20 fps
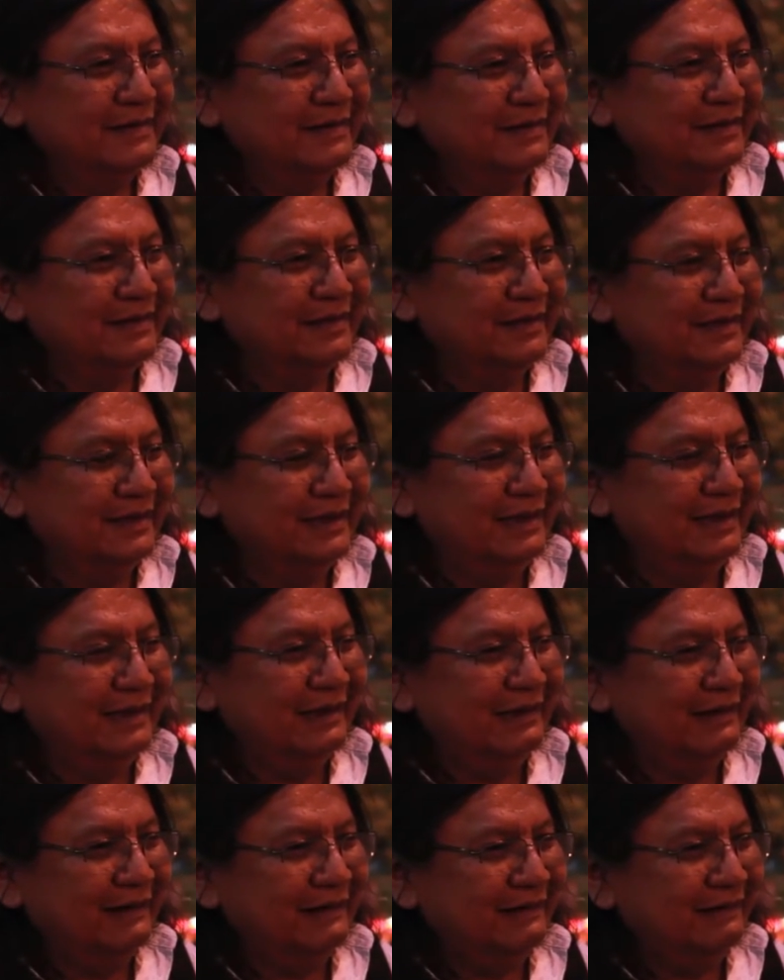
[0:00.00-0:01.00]
the
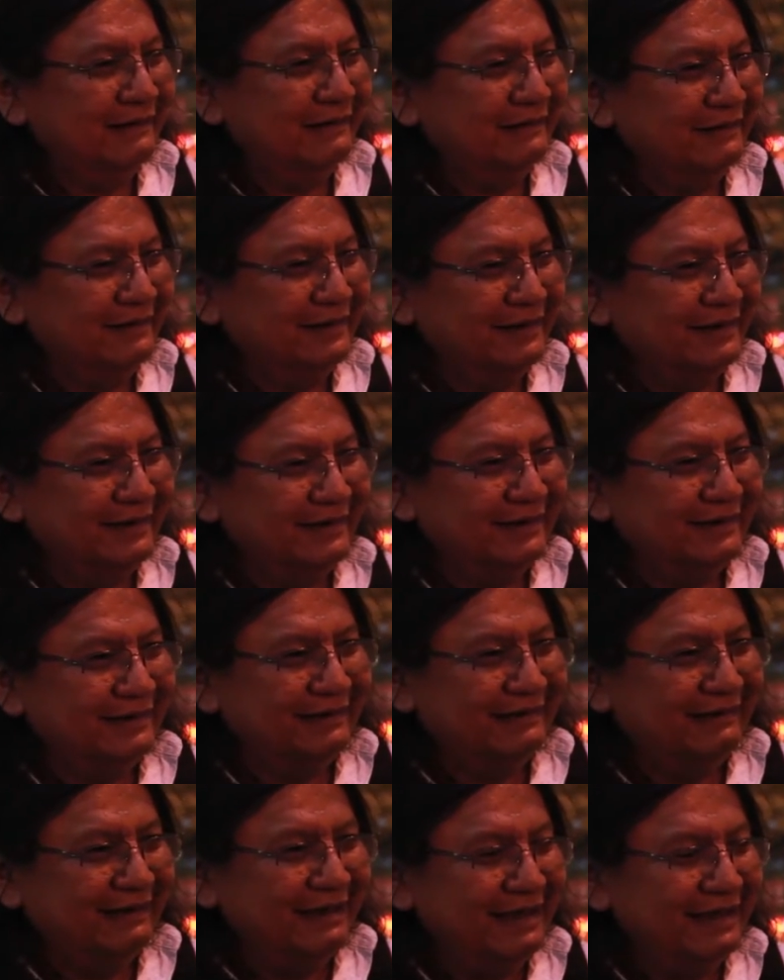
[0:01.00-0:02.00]
air, the
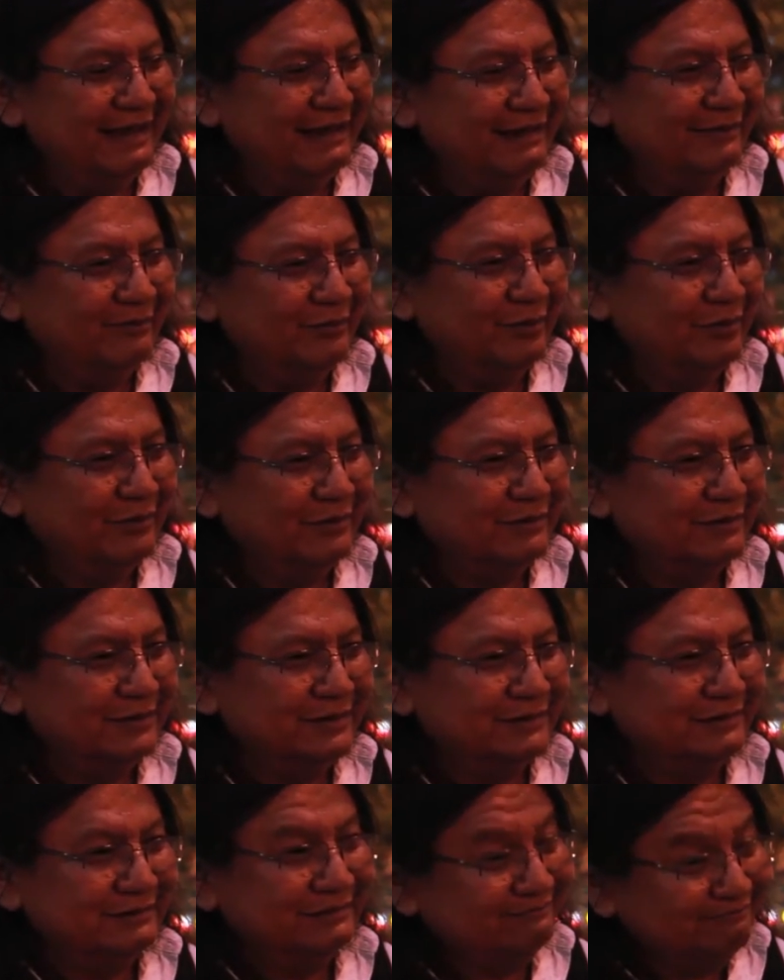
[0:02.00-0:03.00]
animals,
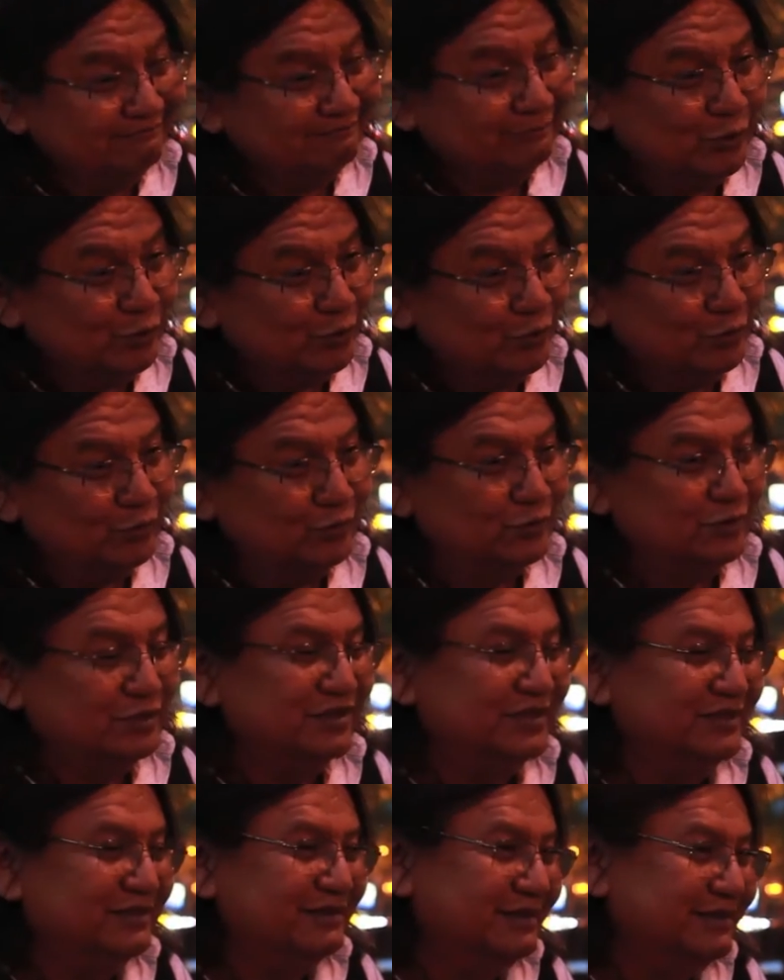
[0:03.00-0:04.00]
the moose
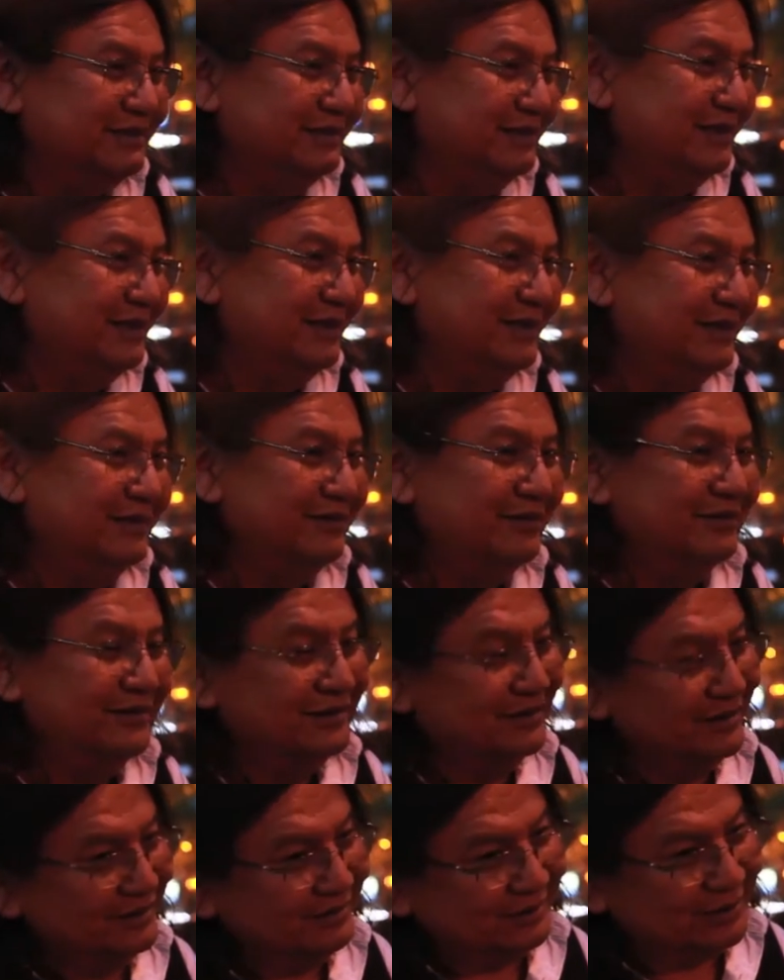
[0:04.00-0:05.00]
and the deer and
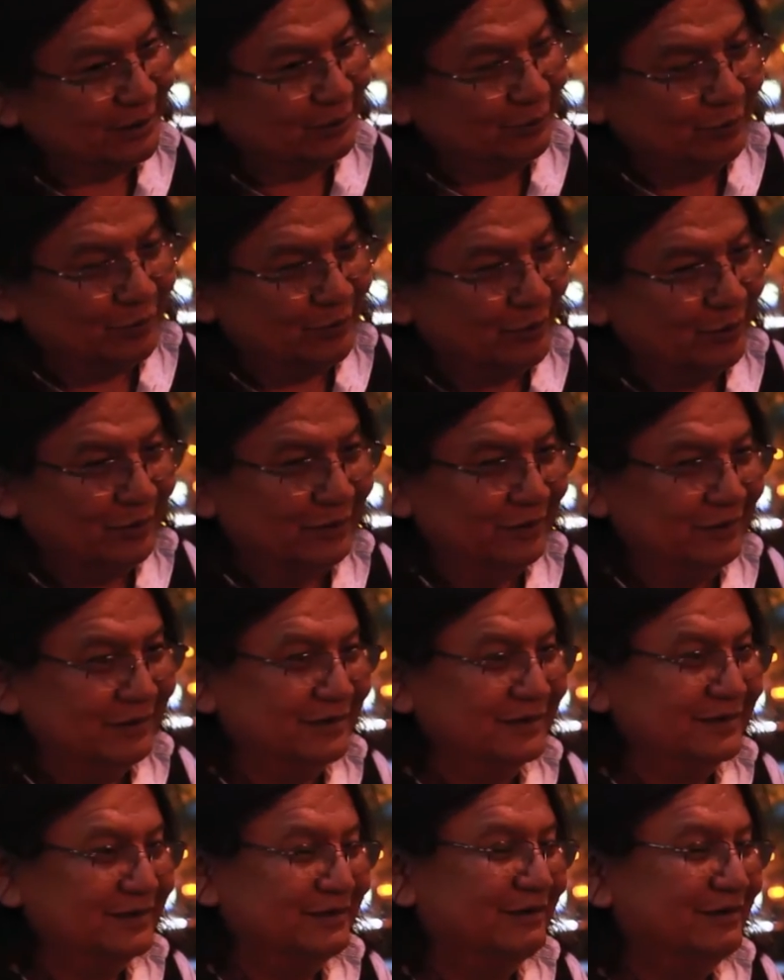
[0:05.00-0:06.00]

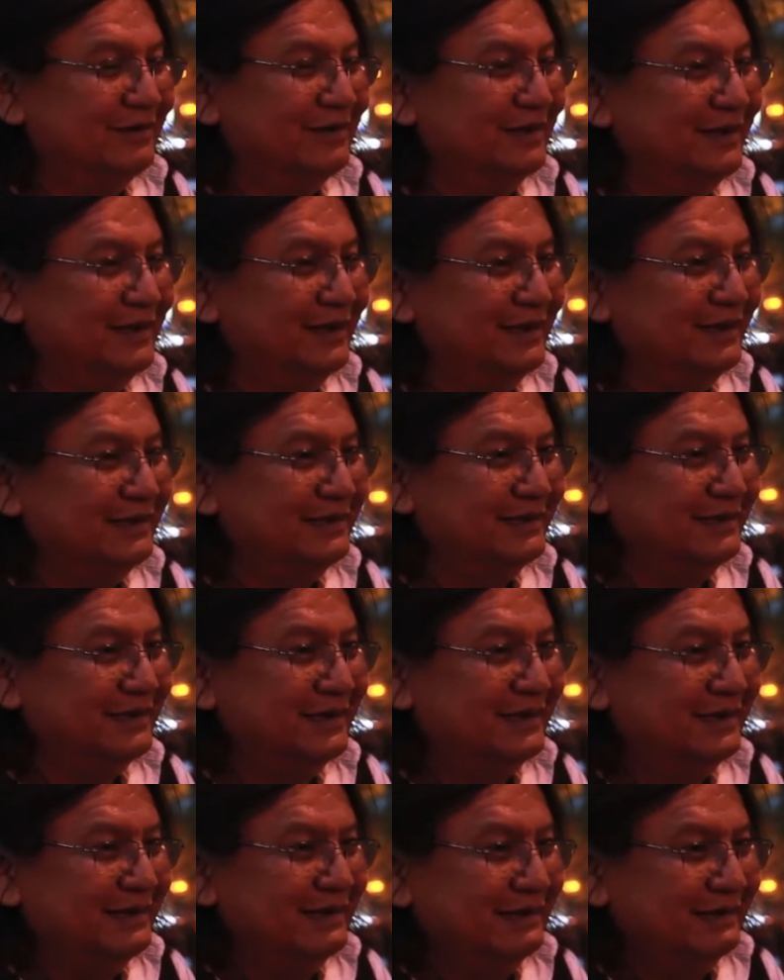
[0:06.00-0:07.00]
squirrels, all of these
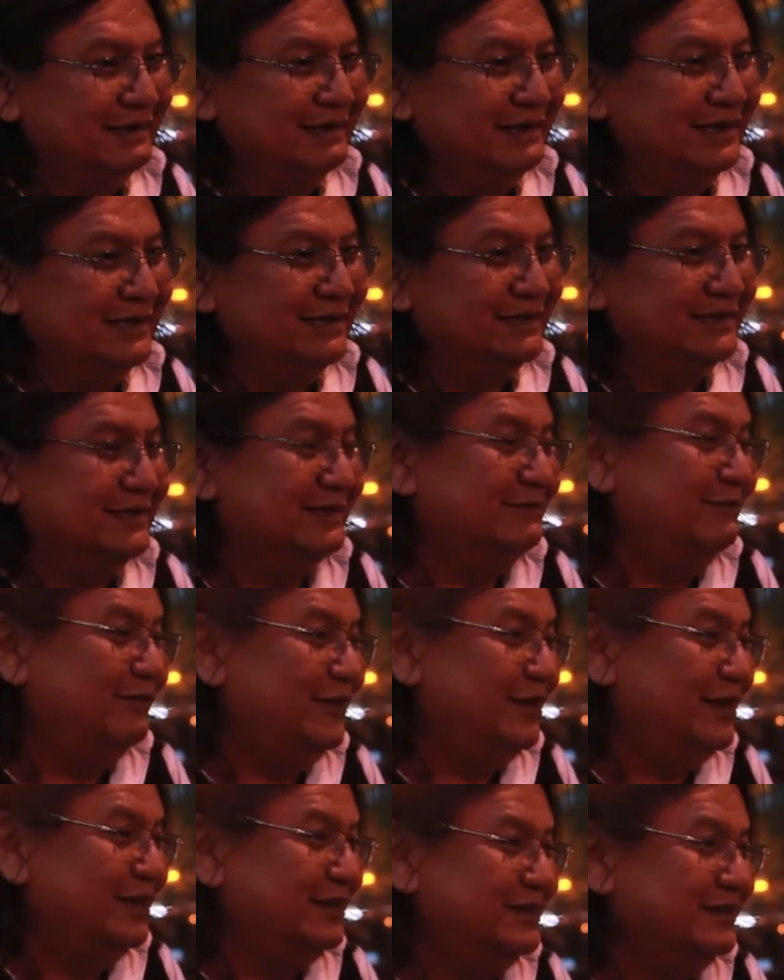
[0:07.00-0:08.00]
things, the
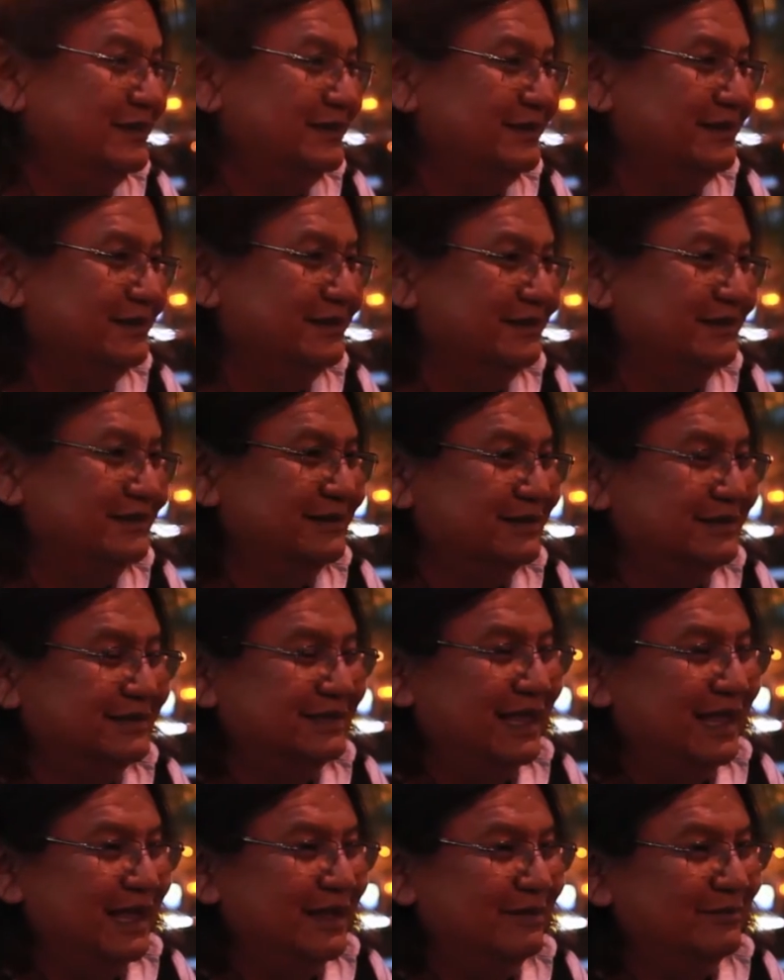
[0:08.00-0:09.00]
fish,
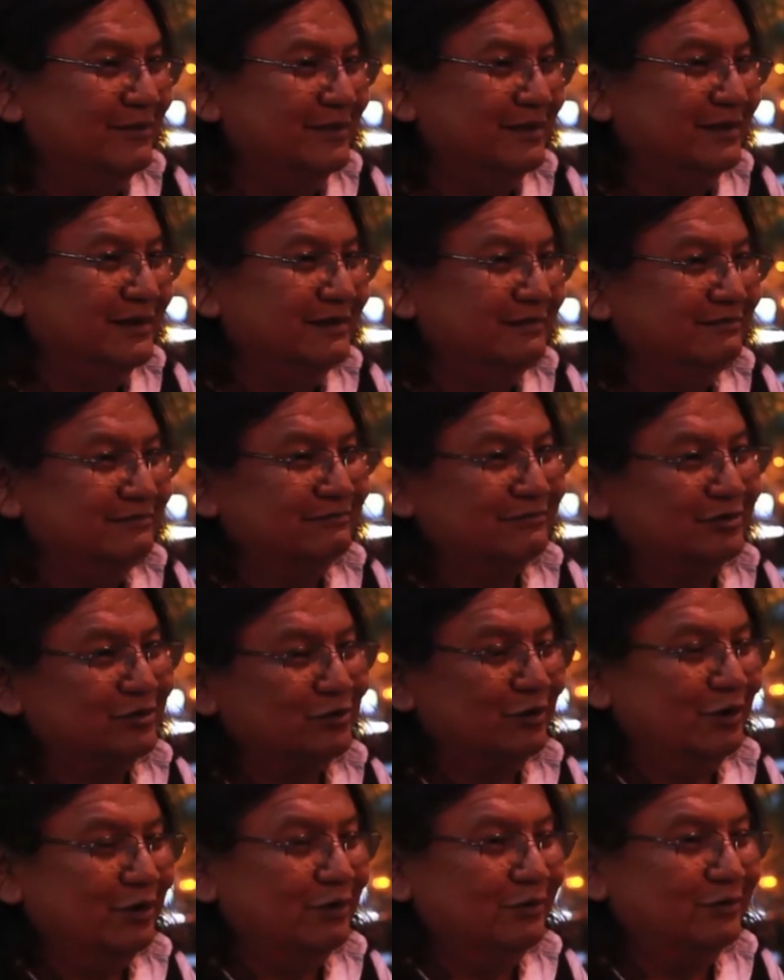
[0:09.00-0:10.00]
salmon and
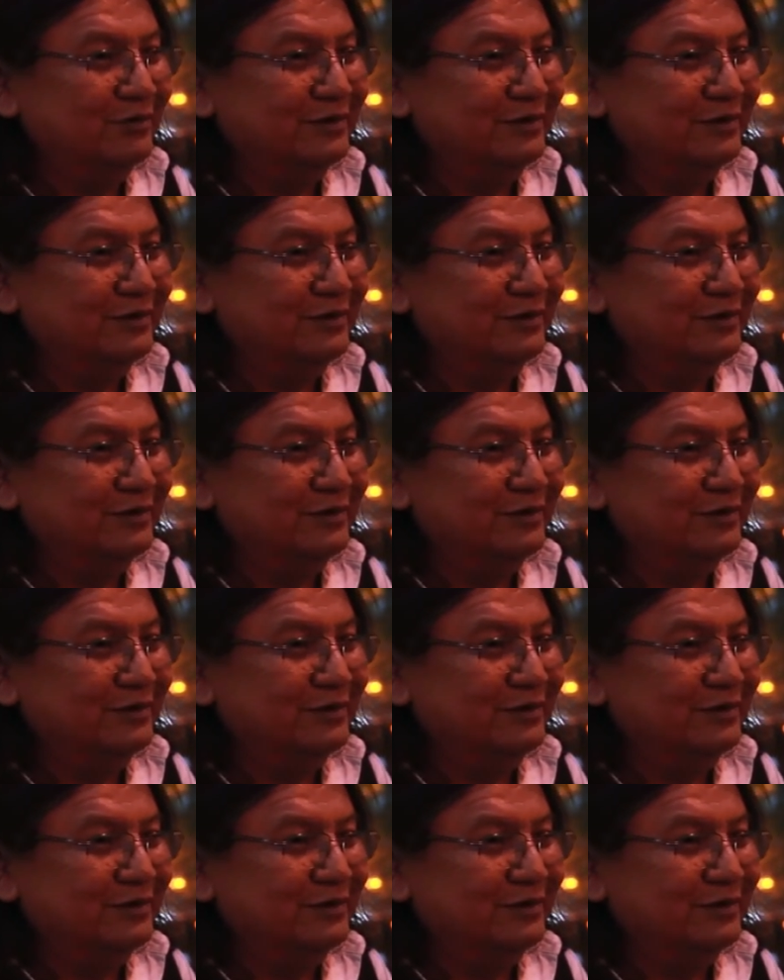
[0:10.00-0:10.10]
trout,